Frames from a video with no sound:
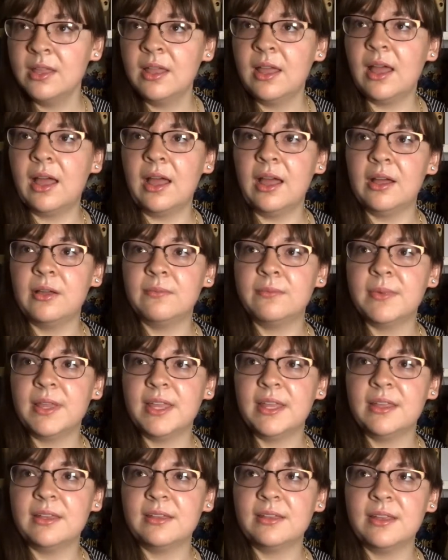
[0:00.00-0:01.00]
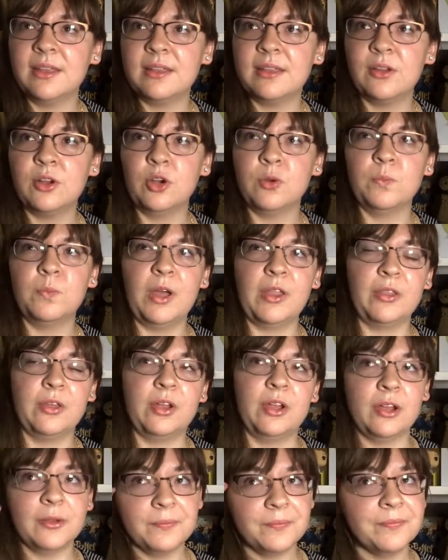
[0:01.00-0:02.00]
and her
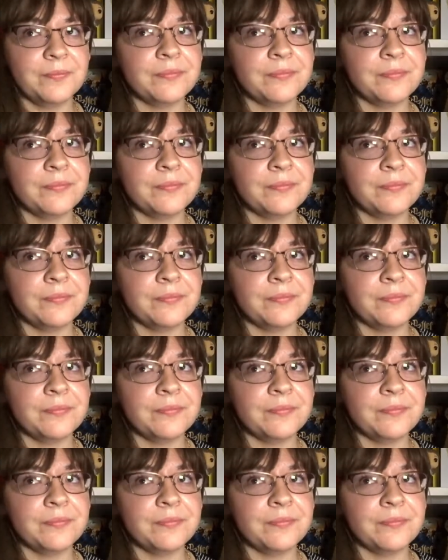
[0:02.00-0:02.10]
mother,